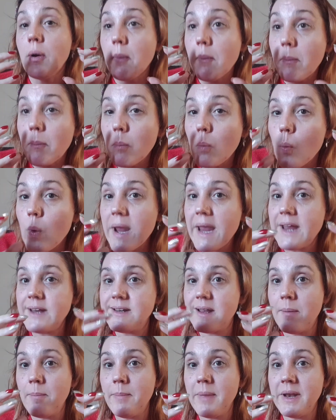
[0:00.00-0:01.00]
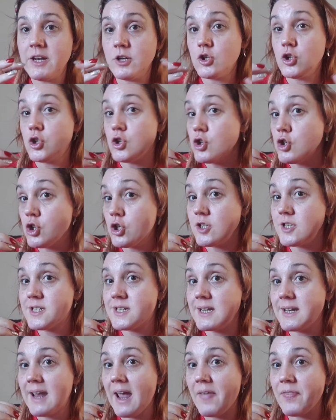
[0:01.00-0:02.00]
wait a minute just to
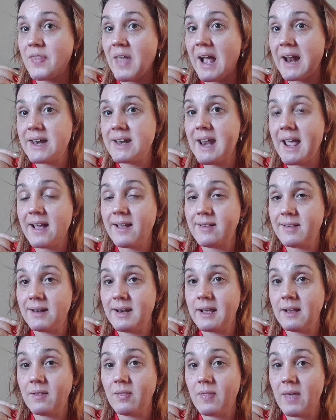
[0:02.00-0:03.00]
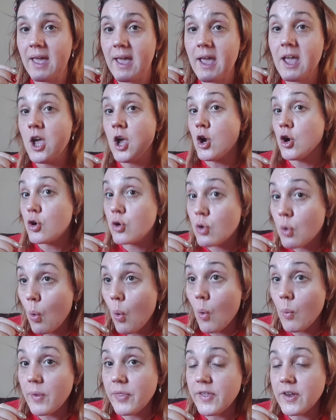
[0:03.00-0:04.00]
get that next link there.
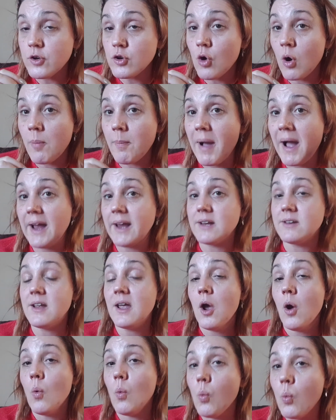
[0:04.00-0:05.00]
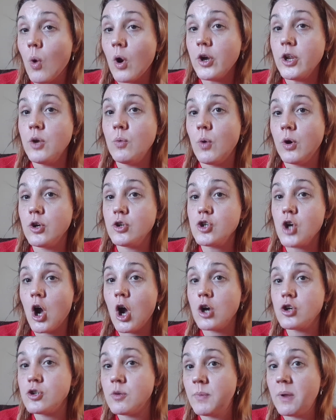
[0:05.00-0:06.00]
Go within your mind. What do you want to
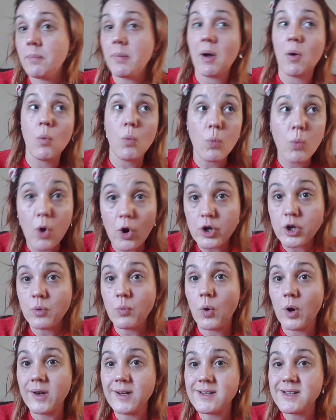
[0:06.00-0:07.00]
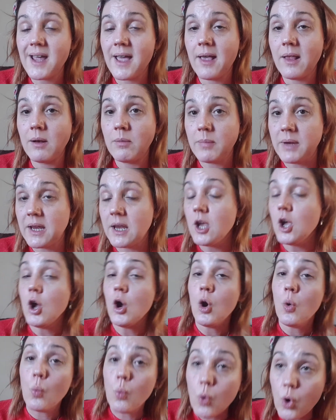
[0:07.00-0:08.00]
talk to me about? What do you want to tell me?
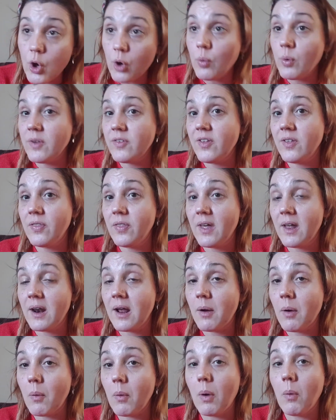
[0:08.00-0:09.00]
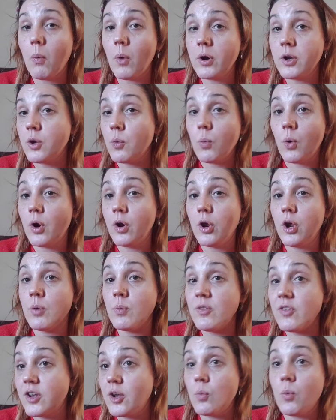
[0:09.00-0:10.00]
Who is it that I want you? Who
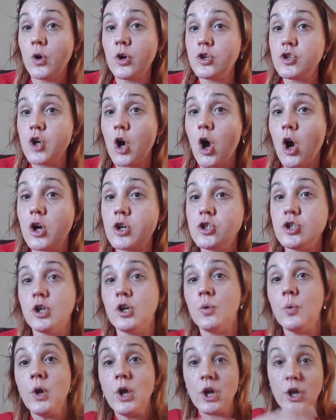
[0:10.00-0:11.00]
is it you want to talk to?